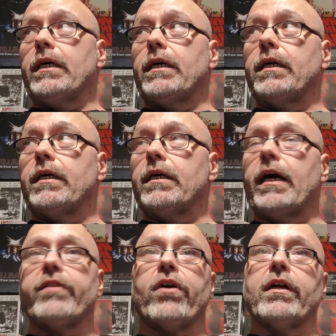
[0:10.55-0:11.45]
Uh,
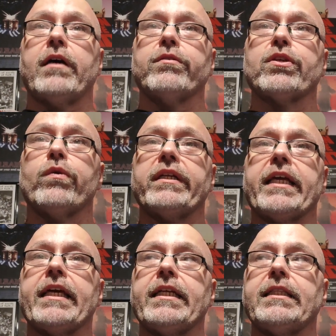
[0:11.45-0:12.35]
I thought I was going to
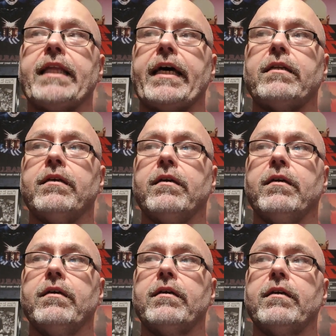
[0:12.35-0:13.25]
get in that
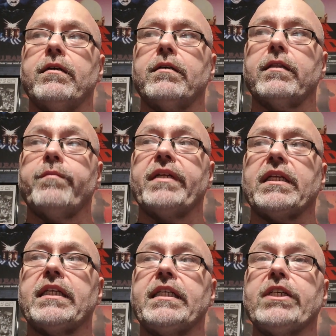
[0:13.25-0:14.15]
uh,
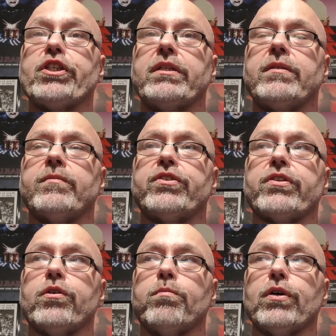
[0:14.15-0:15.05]
limited edition
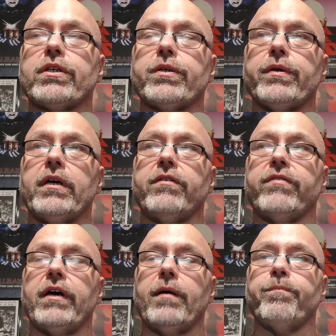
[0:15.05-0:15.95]
steelbook
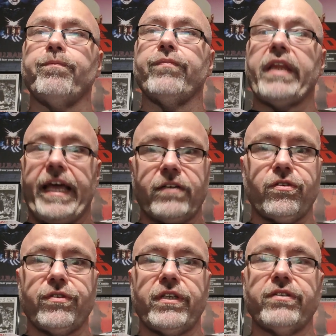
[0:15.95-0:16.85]
of um, The
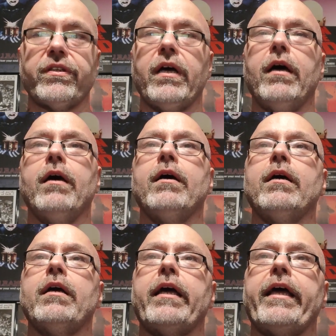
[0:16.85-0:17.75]
Exorcist,
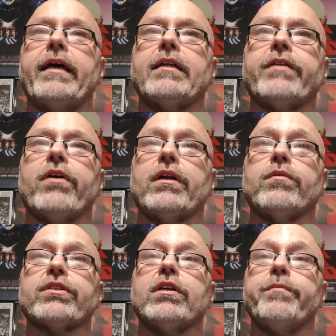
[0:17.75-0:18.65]
and I thought I
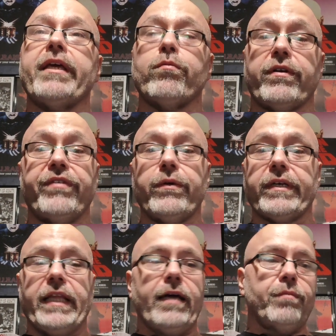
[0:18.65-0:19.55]
was going to be
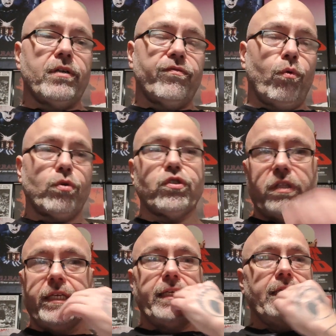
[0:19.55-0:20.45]
reviewing that, but
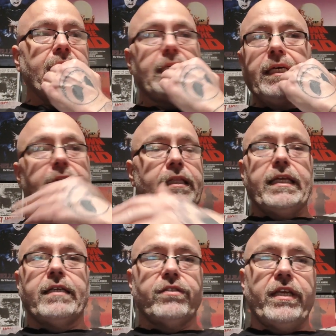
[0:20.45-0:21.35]
unfortunately,
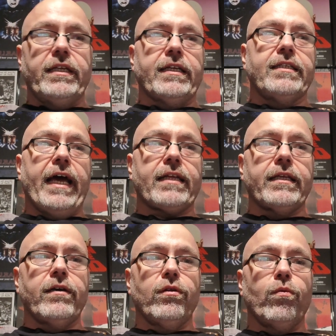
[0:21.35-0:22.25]
things didn't
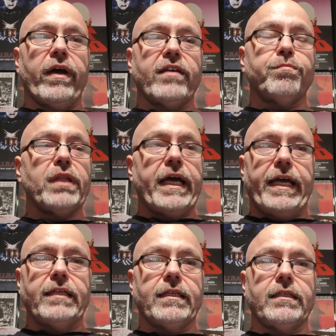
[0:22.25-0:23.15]
exactly go the way as
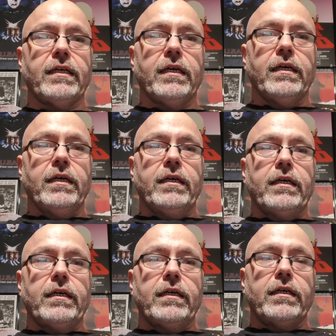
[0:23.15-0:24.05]
planned, and
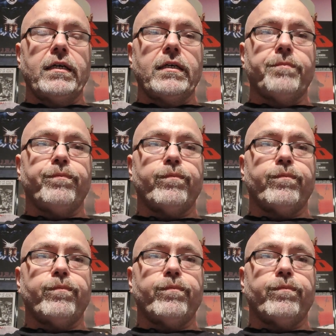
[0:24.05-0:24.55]
uh,